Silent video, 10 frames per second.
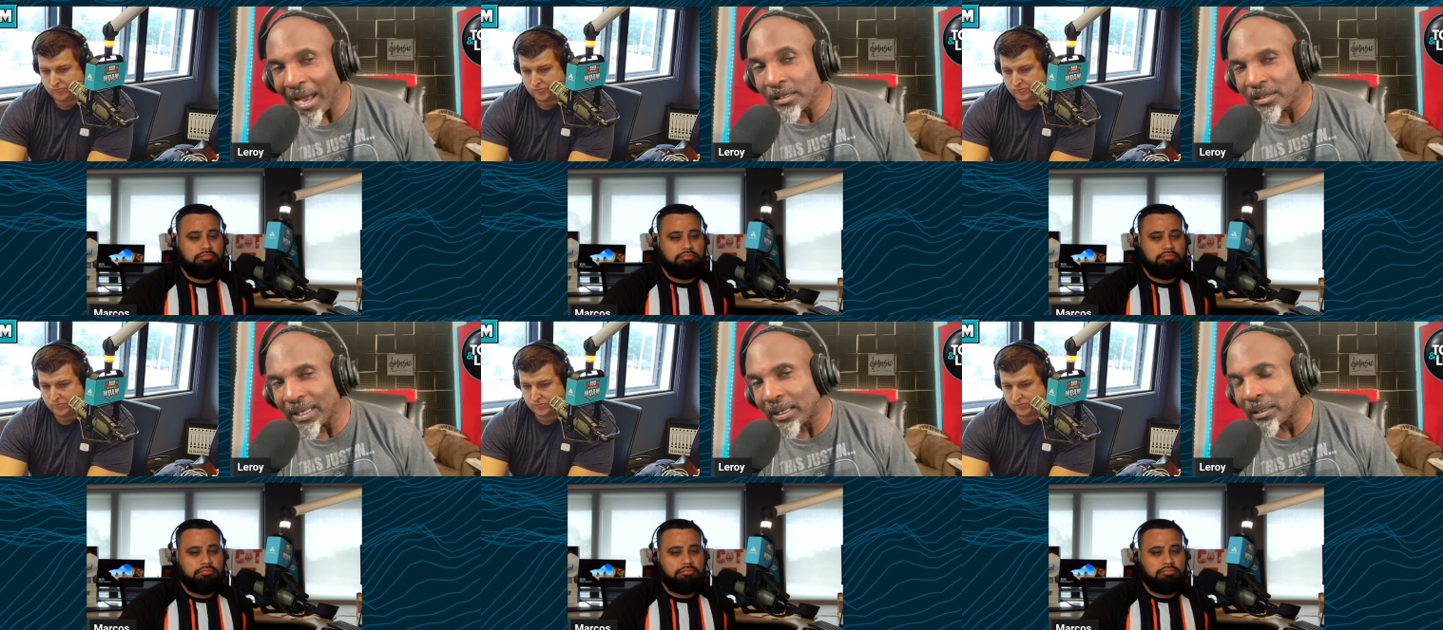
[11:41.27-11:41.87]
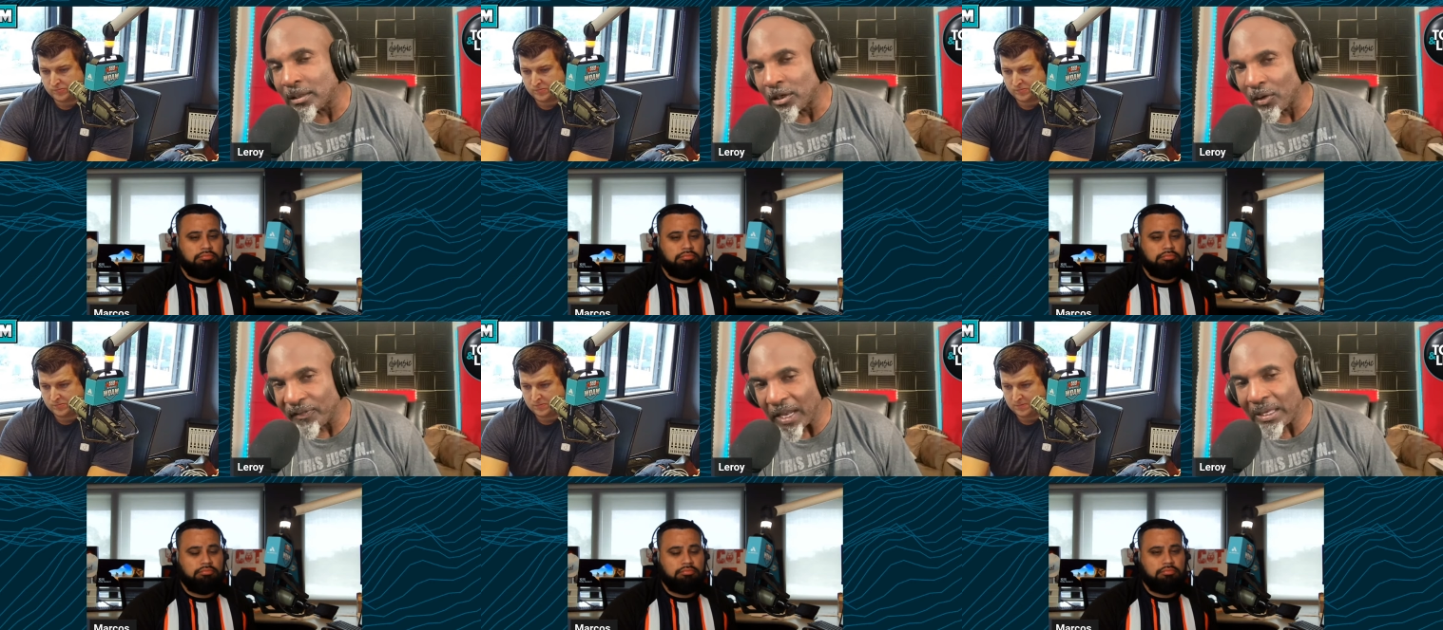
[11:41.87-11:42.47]
Speaker 1: you're thinking, you know,
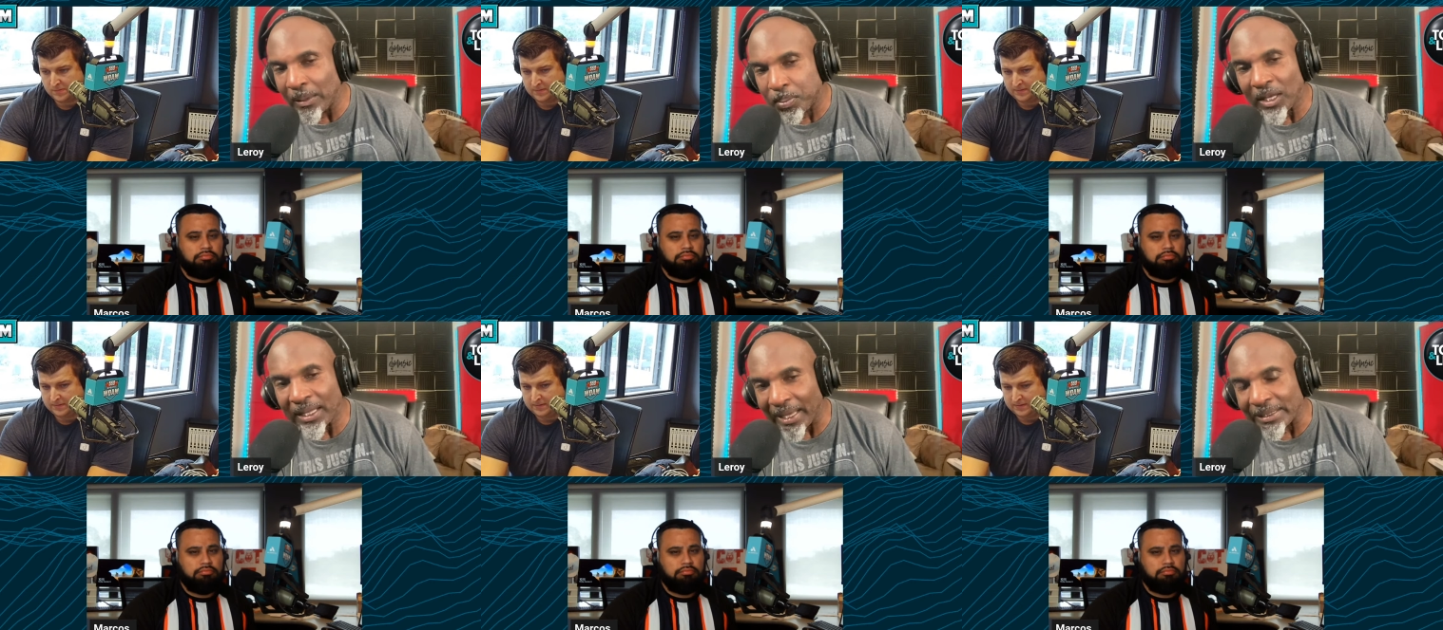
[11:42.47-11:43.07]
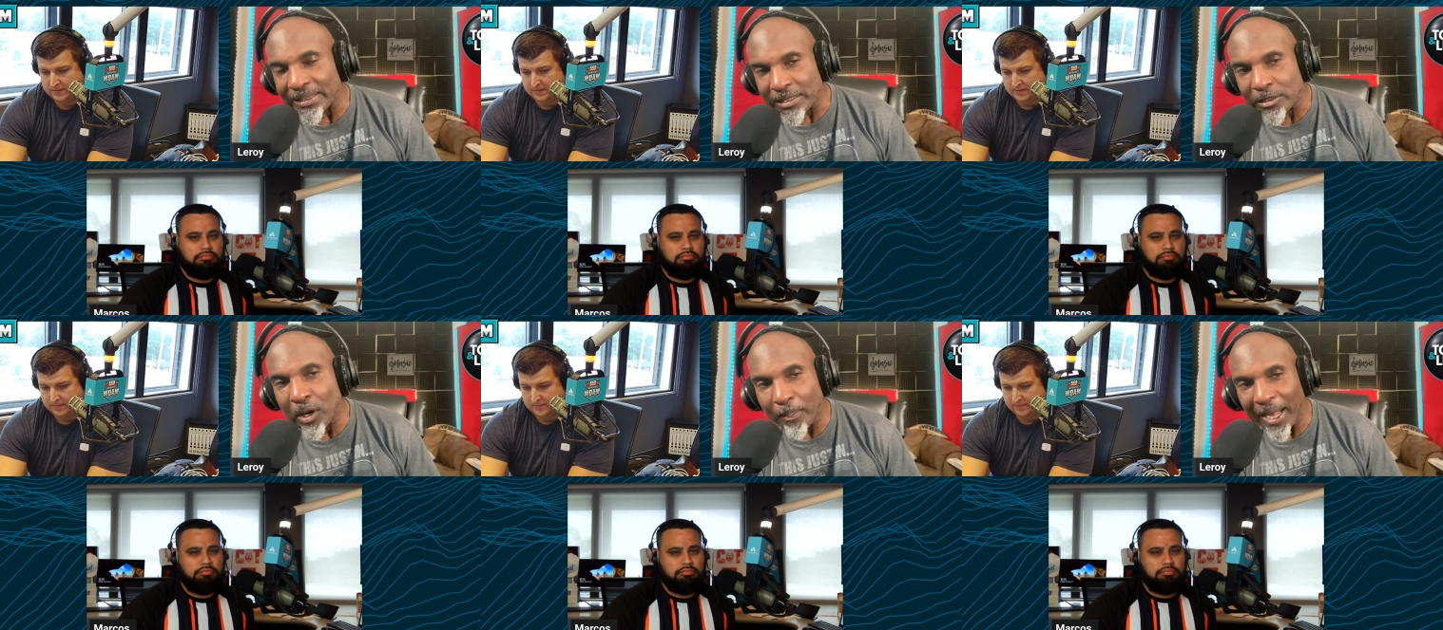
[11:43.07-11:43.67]
if they keep playing like this, it's
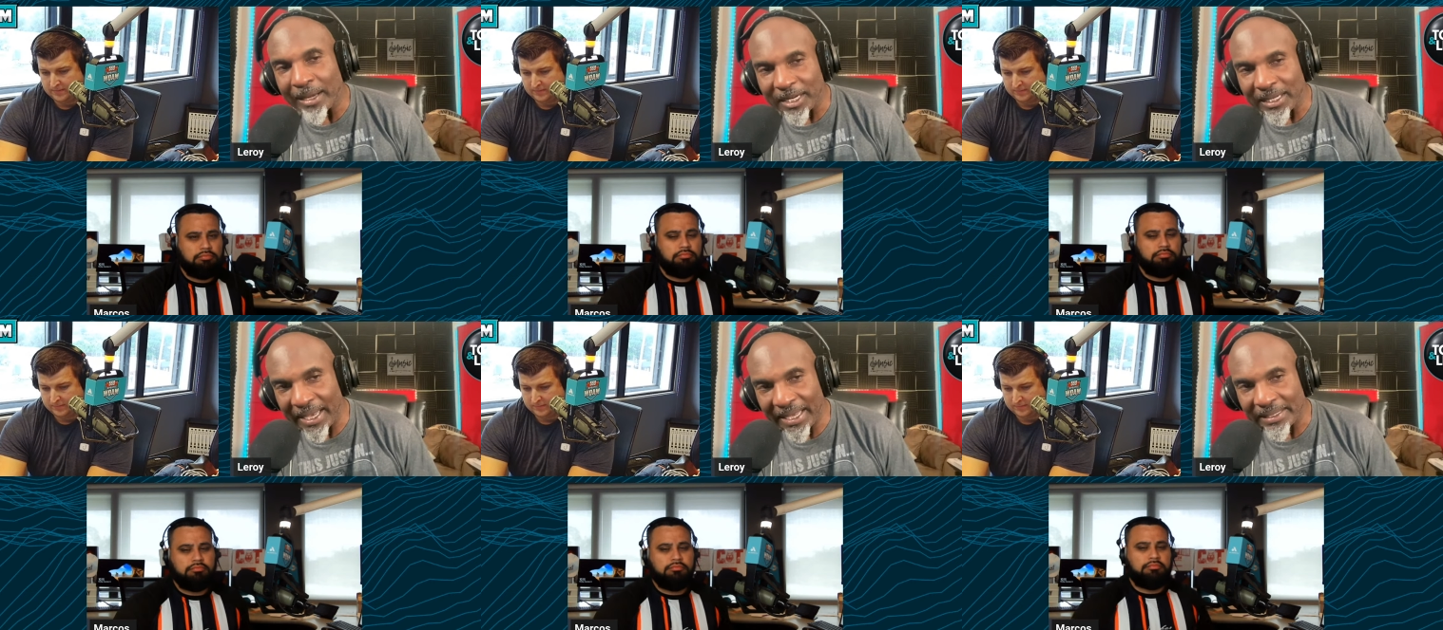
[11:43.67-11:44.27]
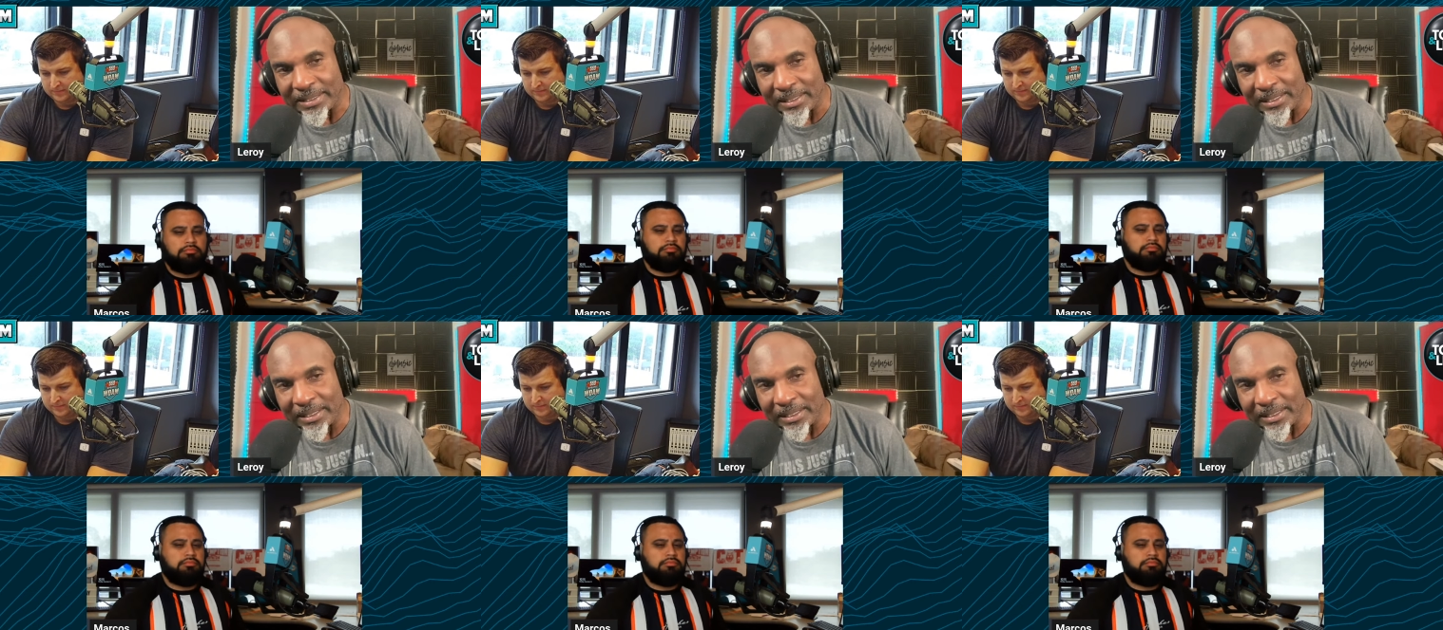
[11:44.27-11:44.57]
gonna bite them in the ass.